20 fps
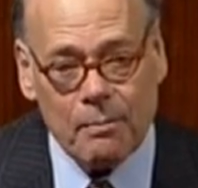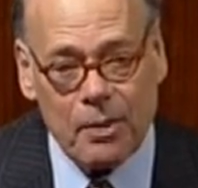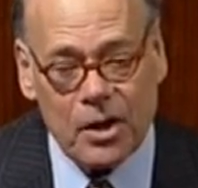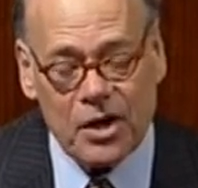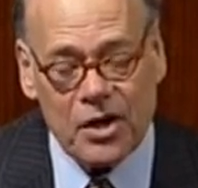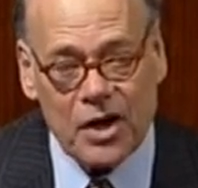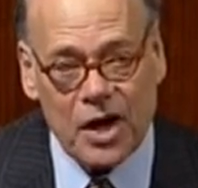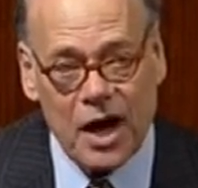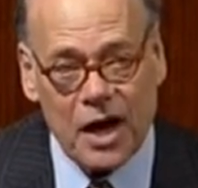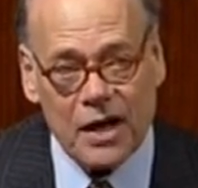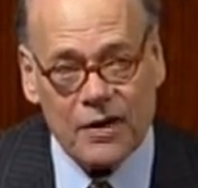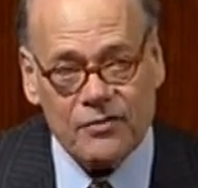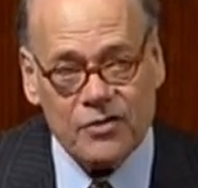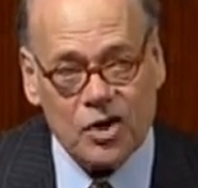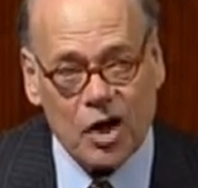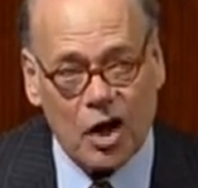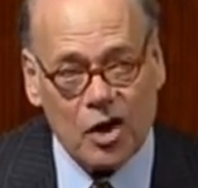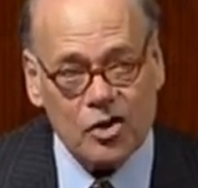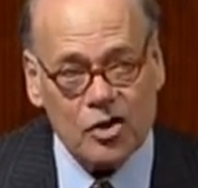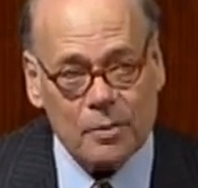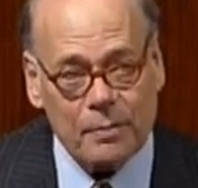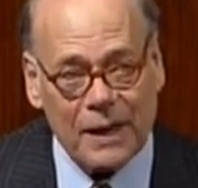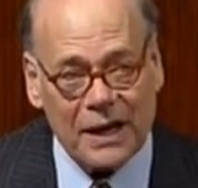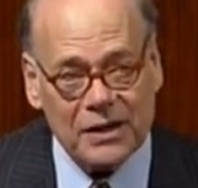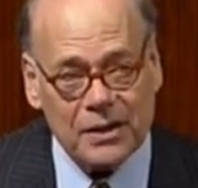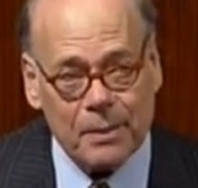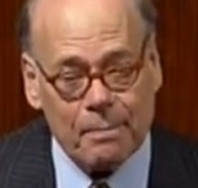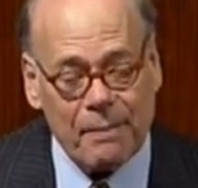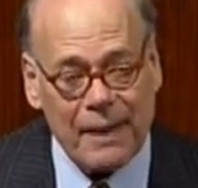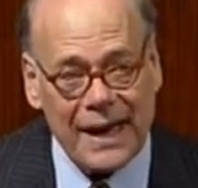But none have talked
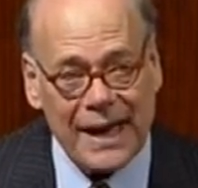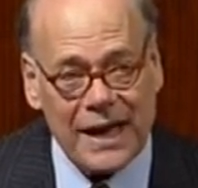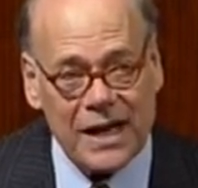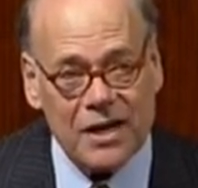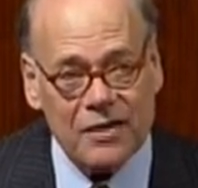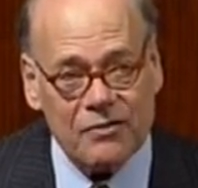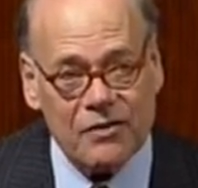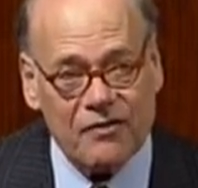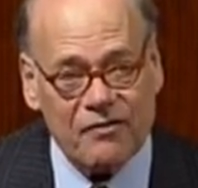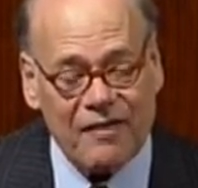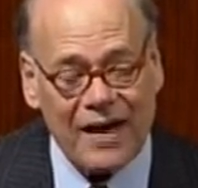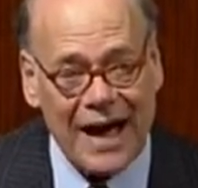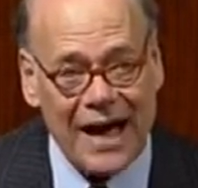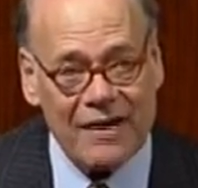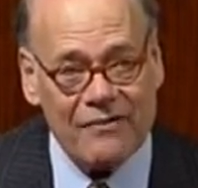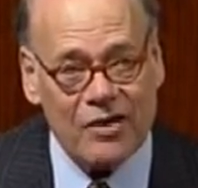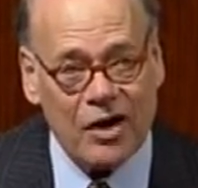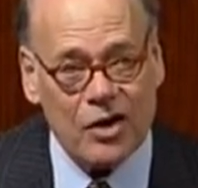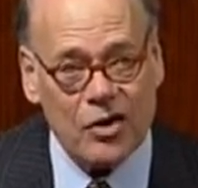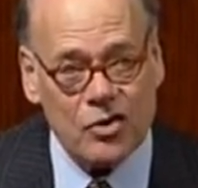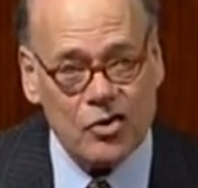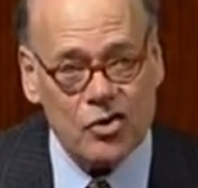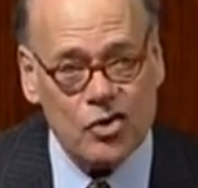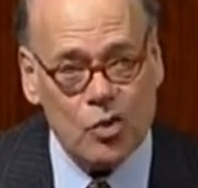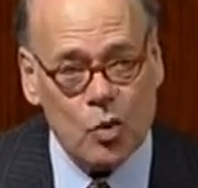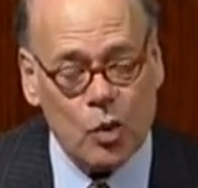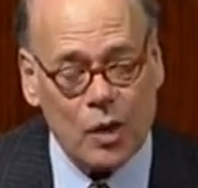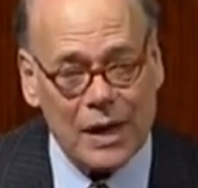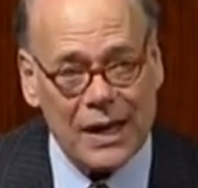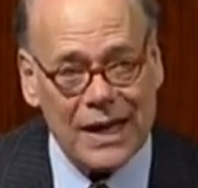about the pain of the 500
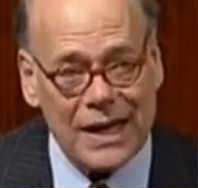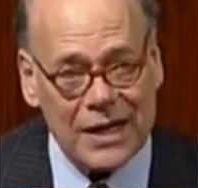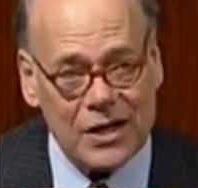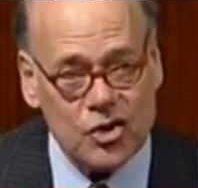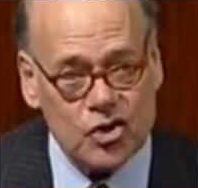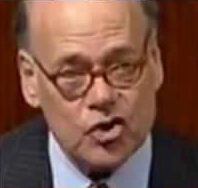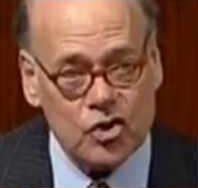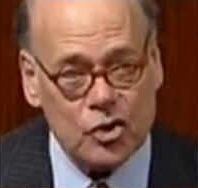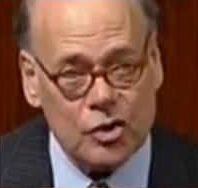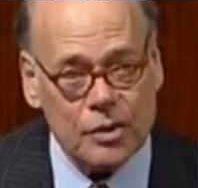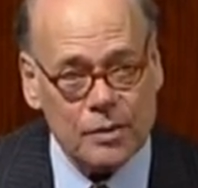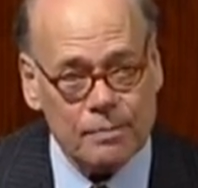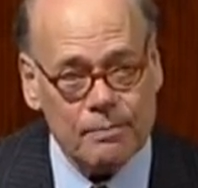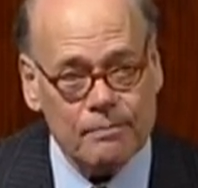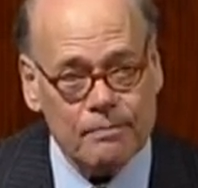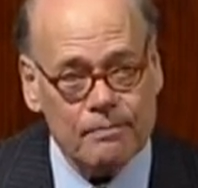who were injured